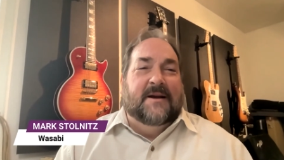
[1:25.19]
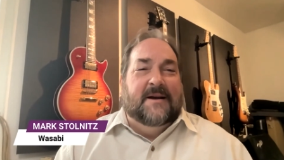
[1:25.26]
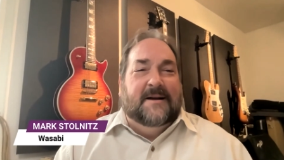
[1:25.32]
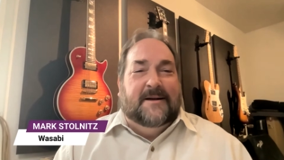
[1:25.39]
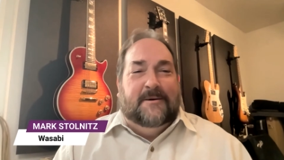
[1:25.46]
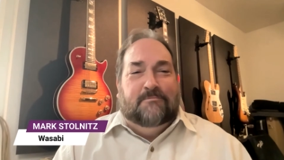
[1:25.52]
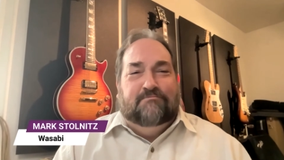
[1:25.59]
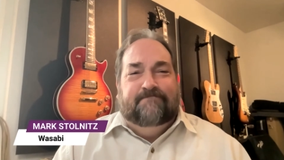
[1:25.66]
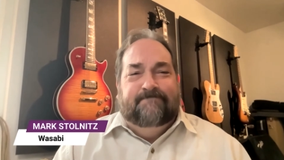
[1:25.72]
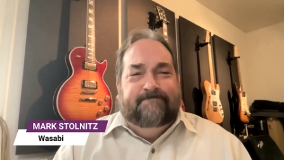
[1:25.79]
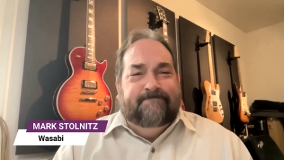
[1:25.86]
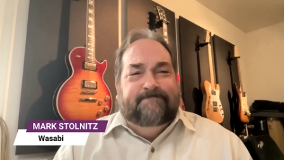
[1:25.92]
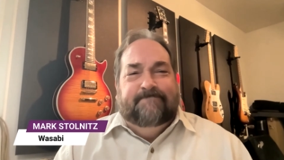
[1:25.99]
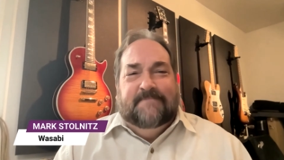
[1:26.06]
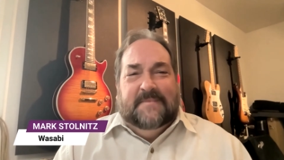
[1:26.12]
Um,
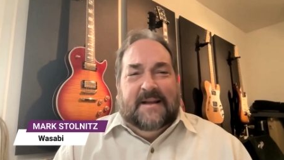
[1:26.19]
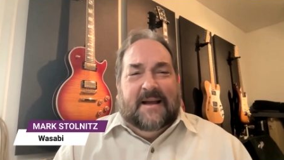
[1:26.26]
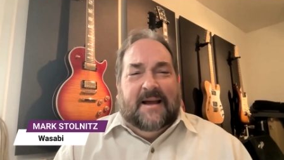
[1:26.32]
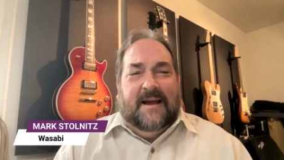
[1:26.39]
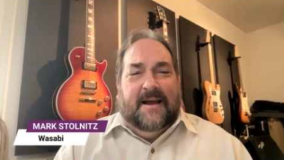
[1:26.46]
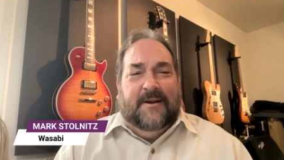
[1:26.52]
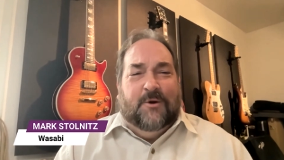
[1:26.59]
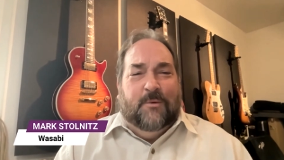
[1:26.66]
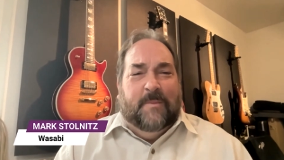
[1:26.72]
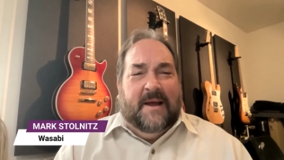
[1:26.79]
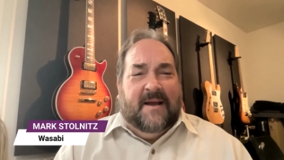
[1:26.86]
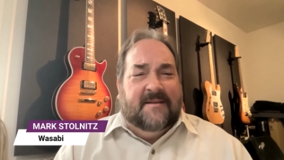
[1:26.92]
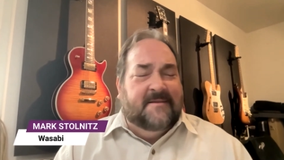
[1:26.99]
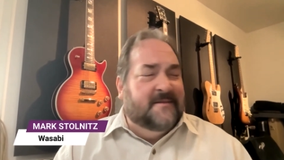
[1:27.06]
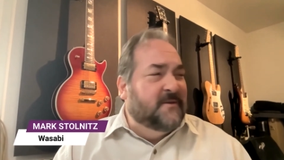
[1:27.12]
I go
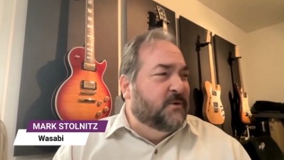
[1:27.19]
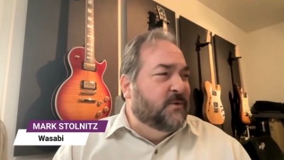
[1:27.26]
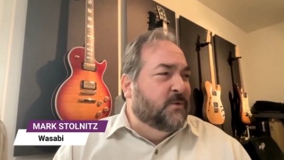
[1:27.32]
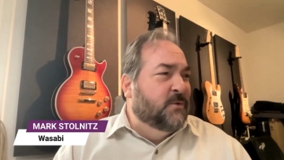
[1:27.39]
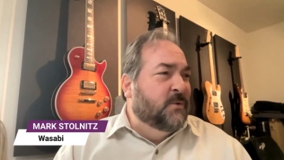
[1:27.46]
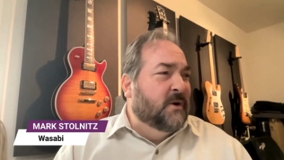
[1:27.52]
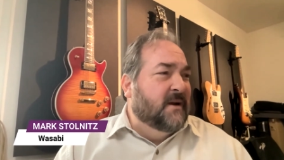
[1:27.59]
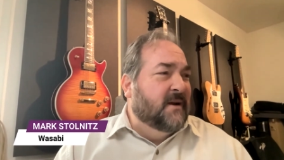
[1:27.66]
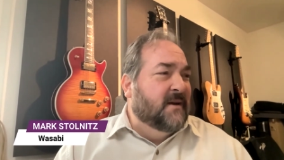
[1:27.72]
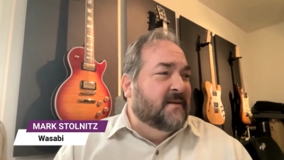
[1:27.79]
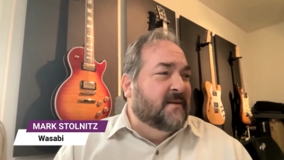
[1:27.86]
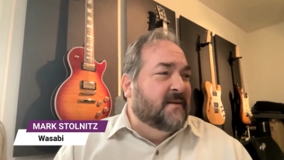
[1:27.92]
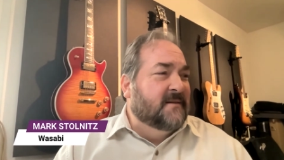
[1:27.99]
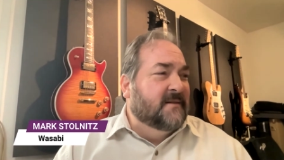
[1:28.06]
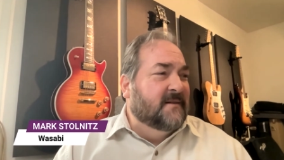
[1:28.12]
back to,
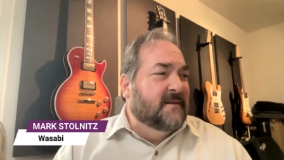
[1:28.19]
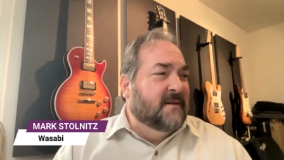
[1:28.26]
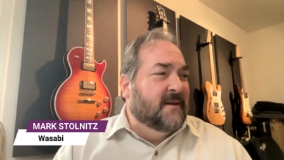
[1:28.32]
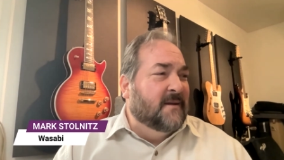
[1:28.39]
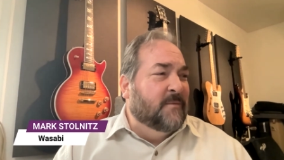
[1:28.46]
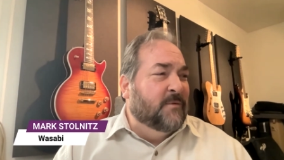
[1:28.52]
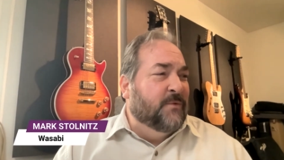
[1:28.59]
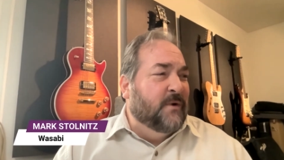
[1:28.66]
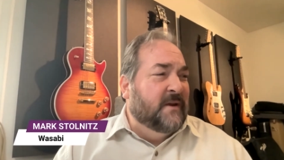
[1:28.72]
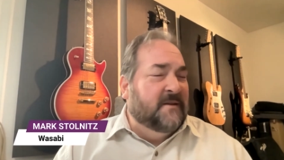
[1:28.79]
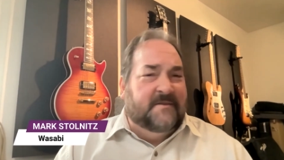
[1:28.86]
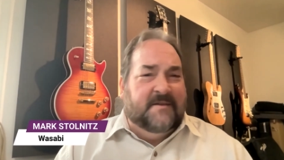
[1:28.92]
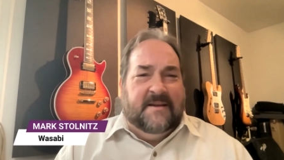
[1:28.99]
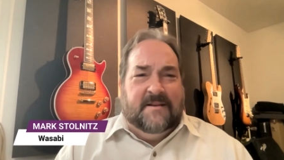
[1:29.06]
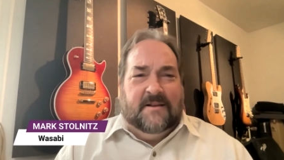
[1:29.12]
uh, I'm
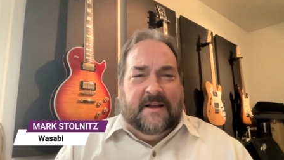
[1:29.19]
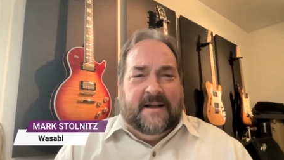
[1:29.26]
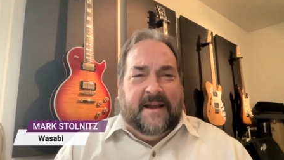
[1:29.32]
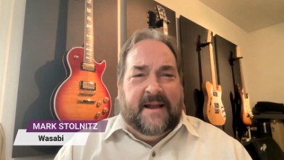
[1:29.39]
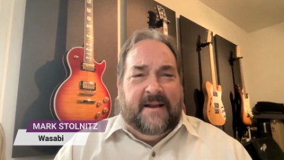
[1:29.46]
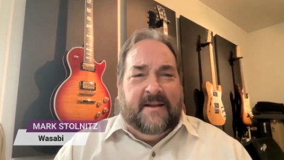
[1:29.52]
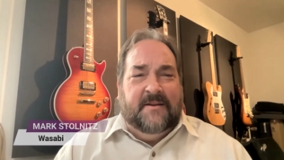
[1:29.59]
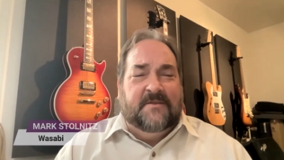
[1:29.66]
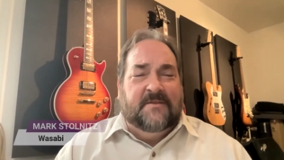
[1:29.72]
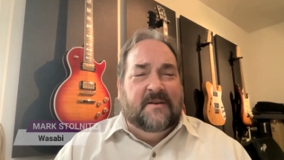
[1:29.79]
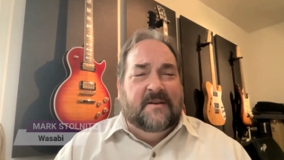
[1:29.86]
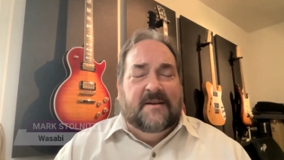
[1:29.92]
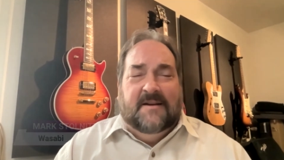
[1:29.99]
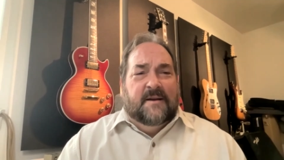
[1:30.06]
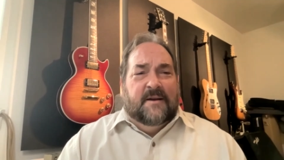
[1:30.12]
afraid to say, the late 80s.